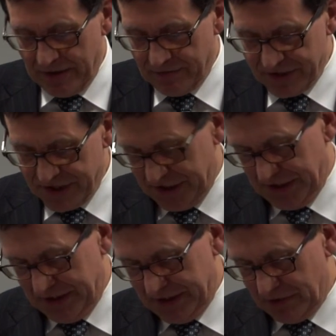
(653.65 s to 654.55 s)

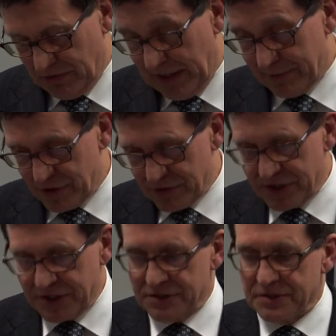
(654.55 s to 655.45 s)
resistance, or Labor
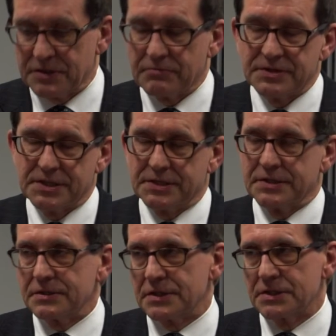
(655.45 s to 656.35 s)
jurisdictions'
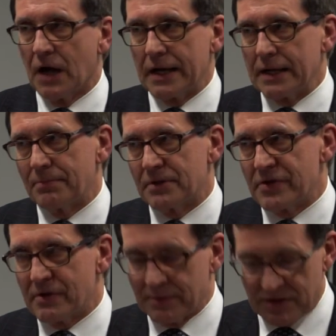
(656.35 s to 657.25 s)
resistance to signing up to
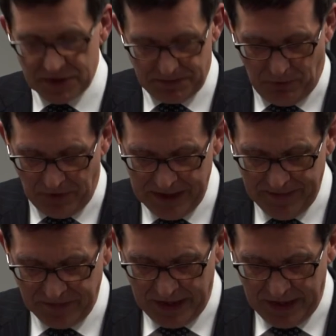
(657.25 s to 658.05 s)
the agreement at this point.